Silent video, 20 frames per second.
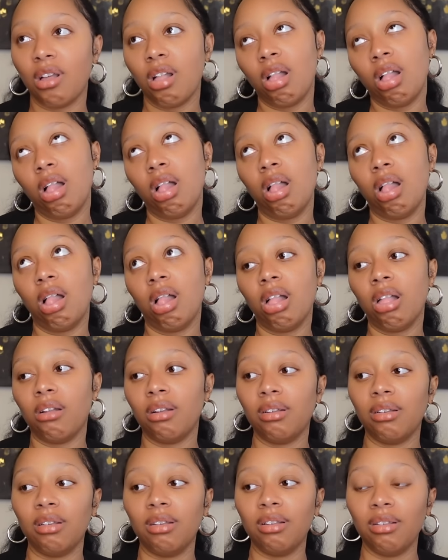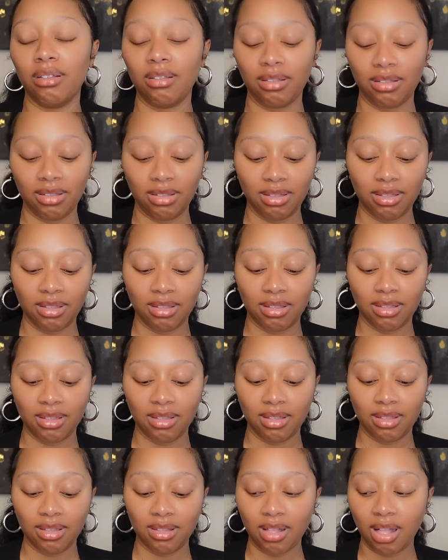Uh. Mm,
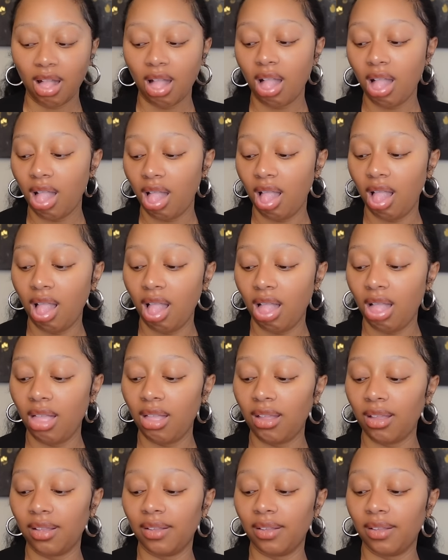uh uh,